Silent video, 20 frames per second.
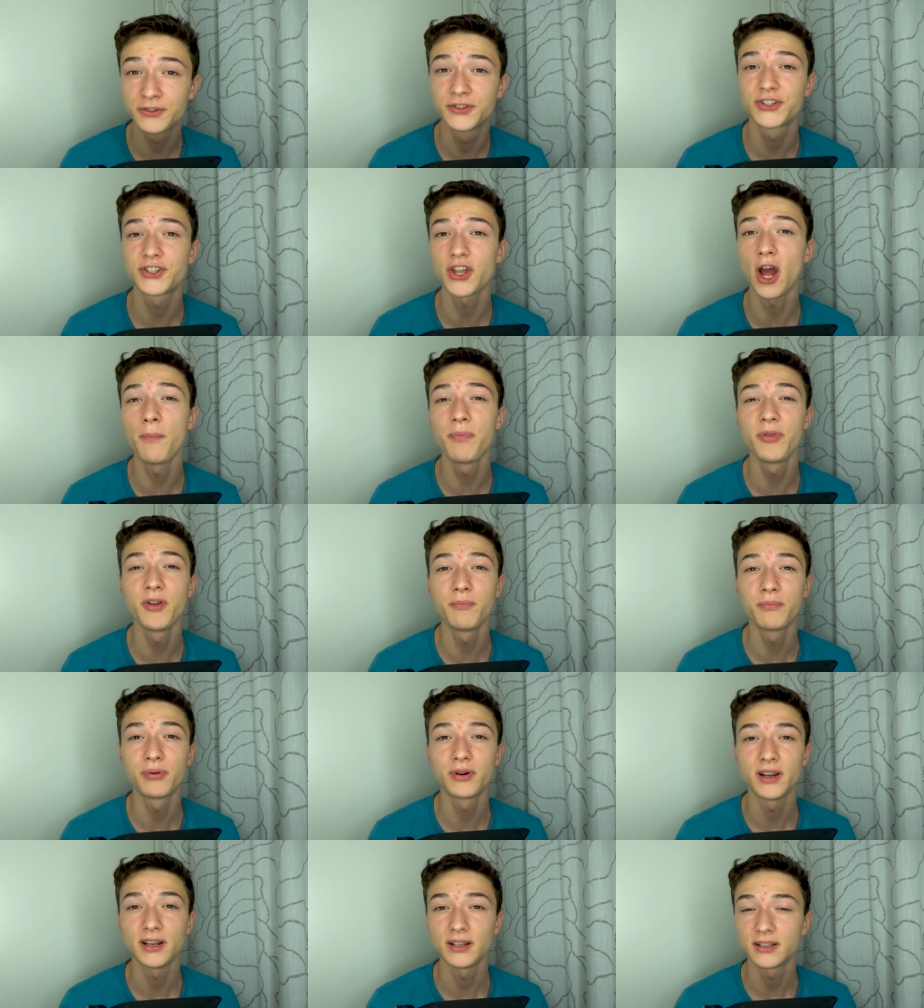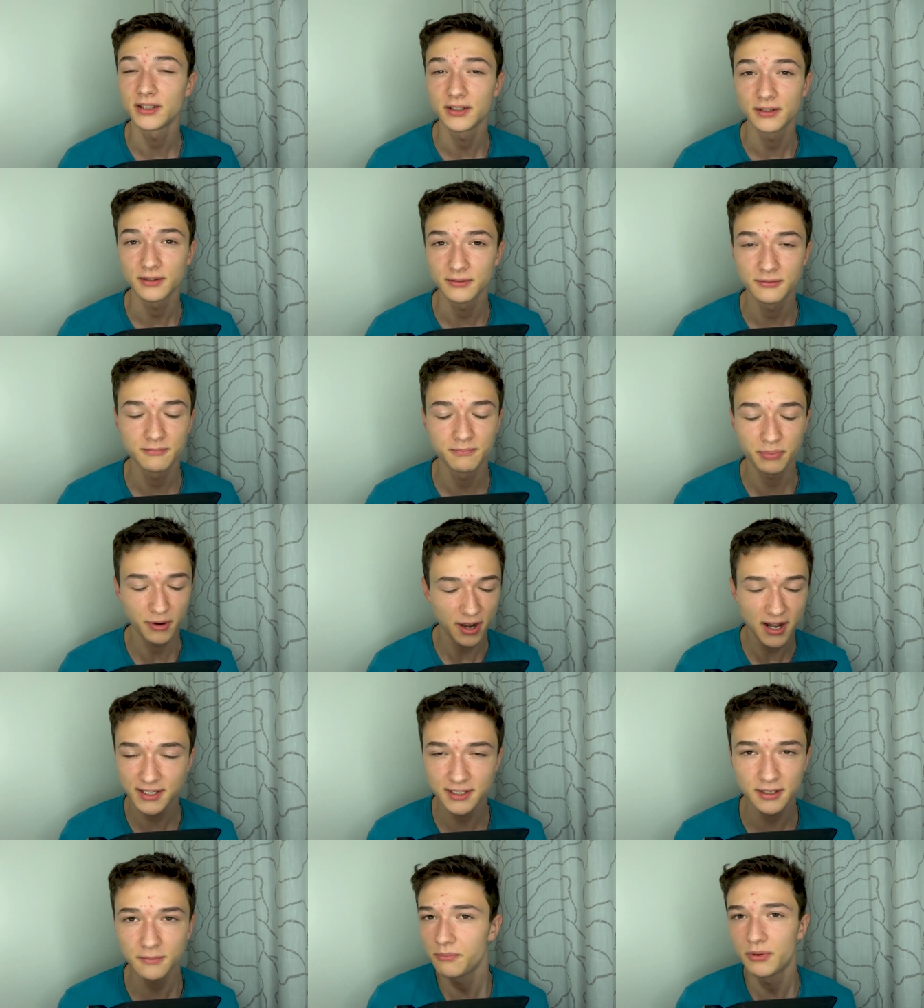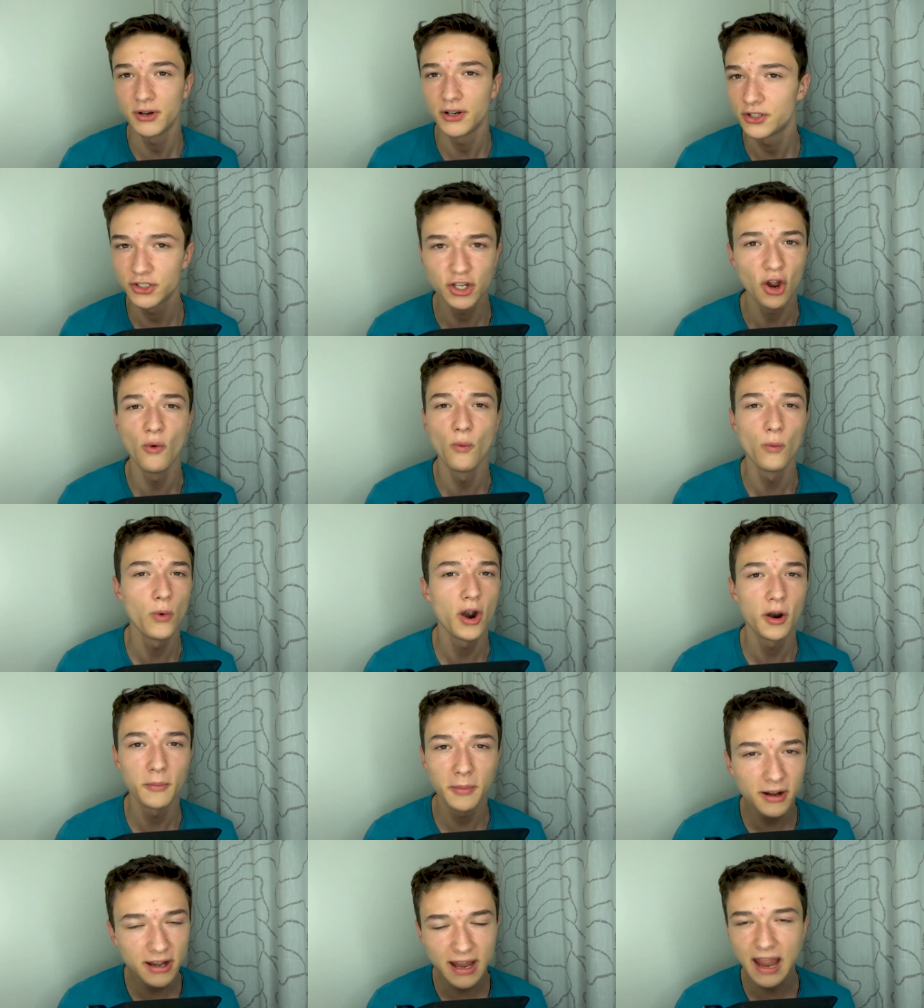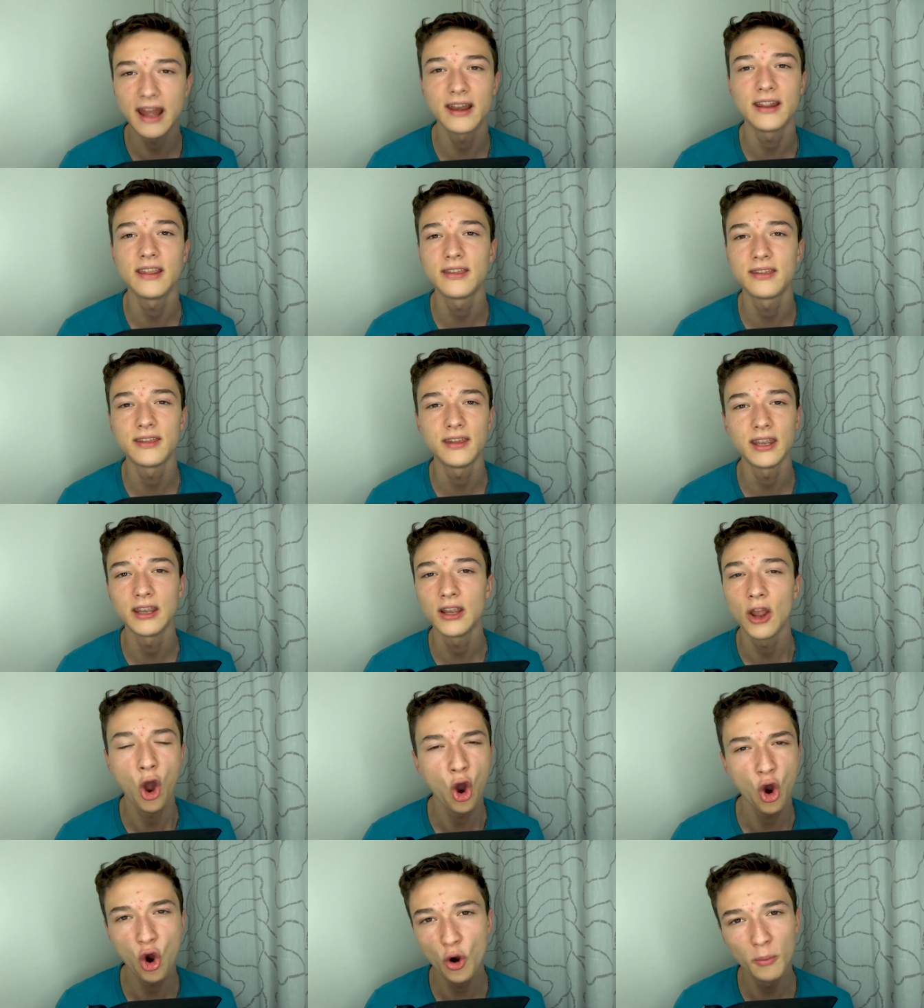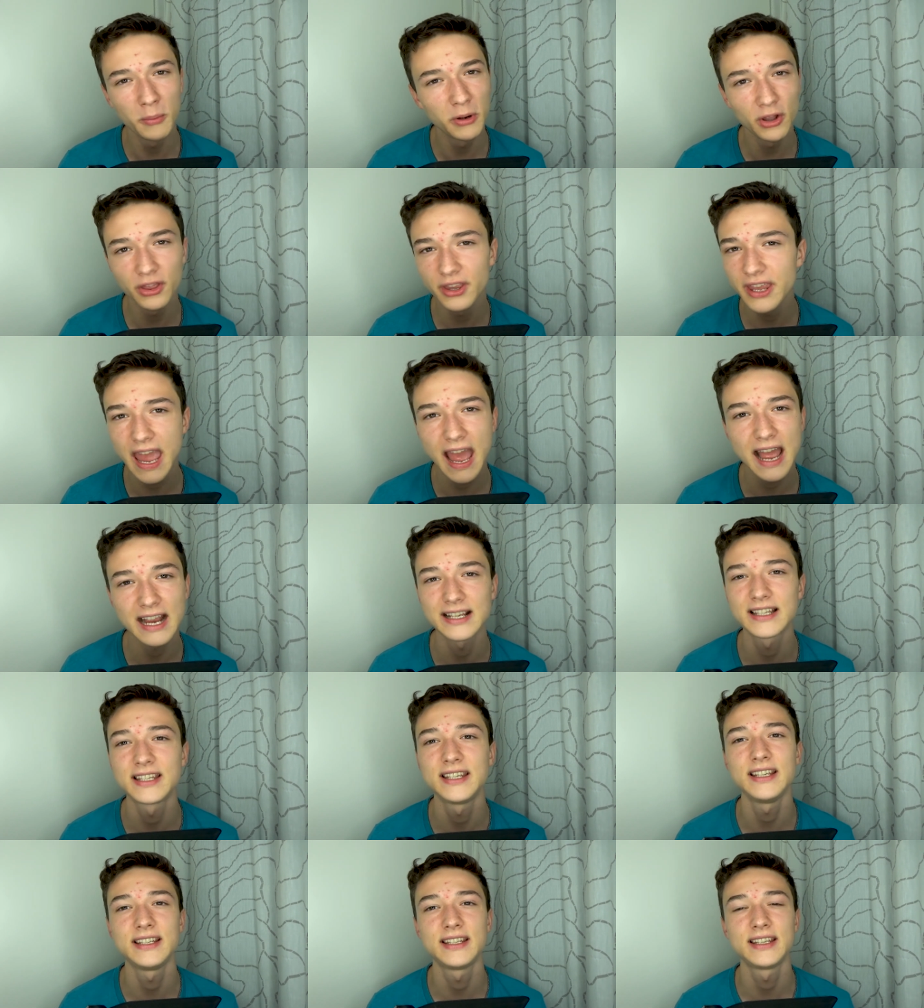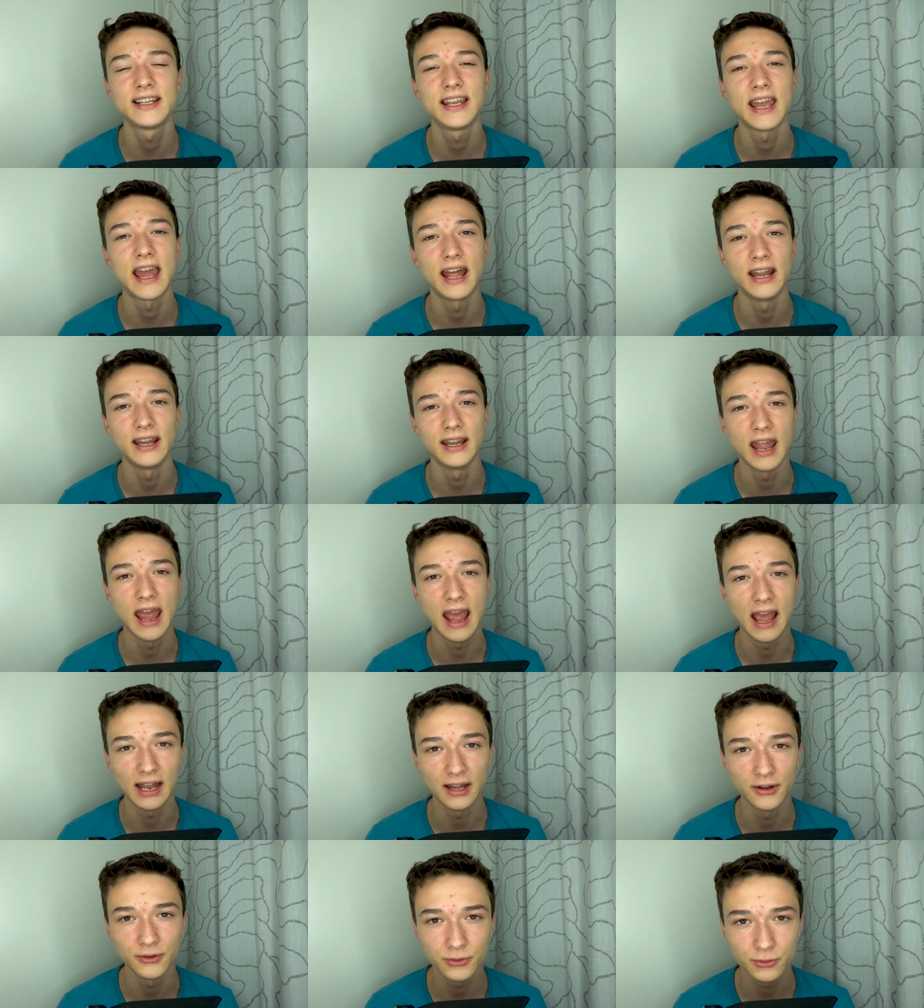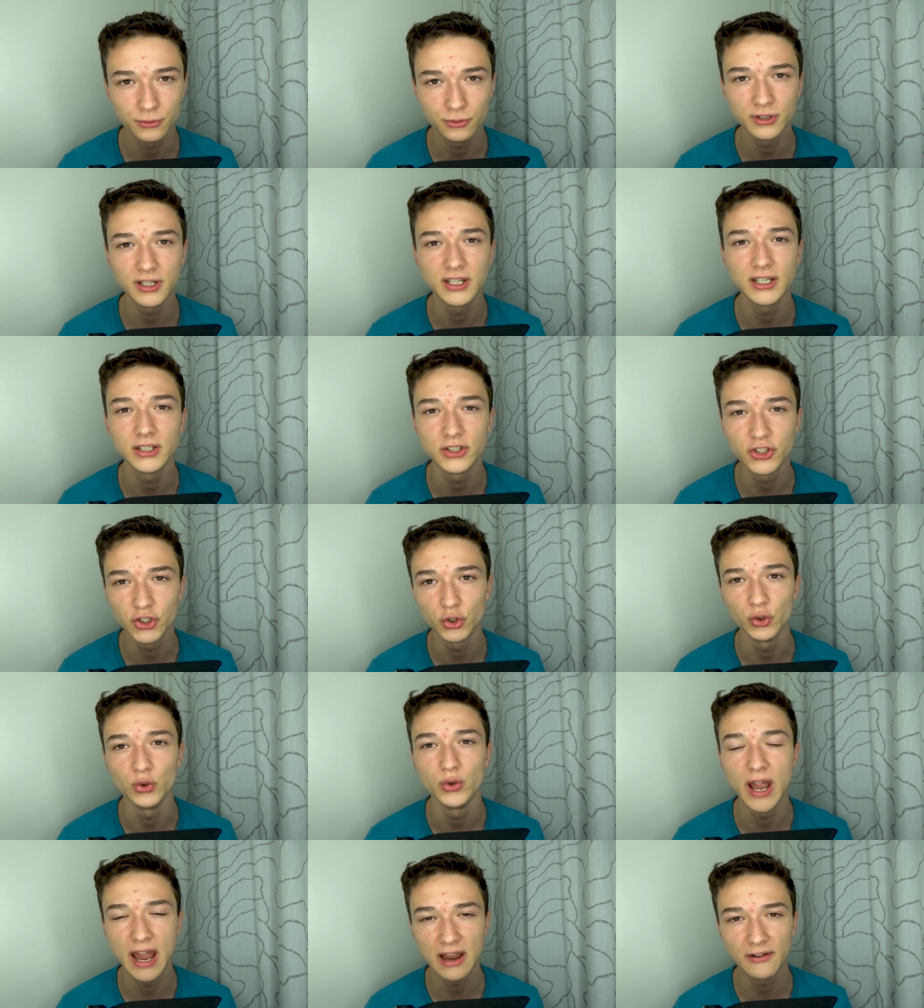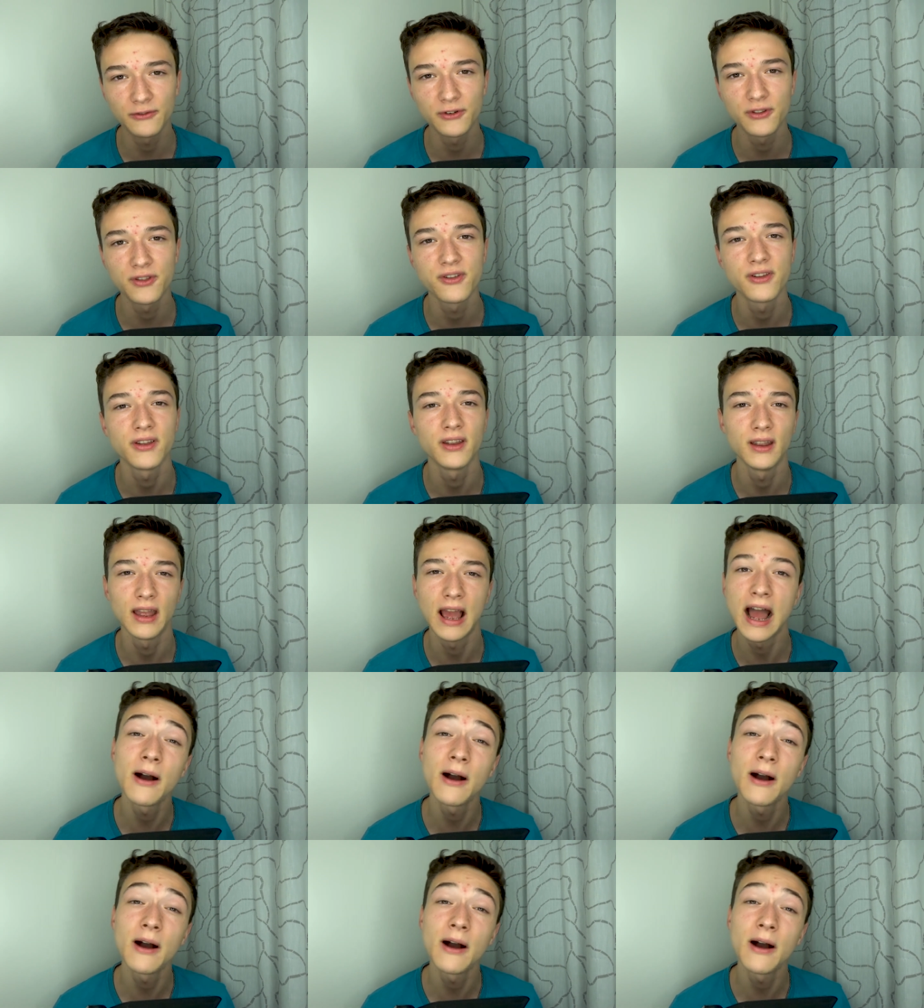Stop the print, press and print, don't worry about anything, home on the axes again and redo everything.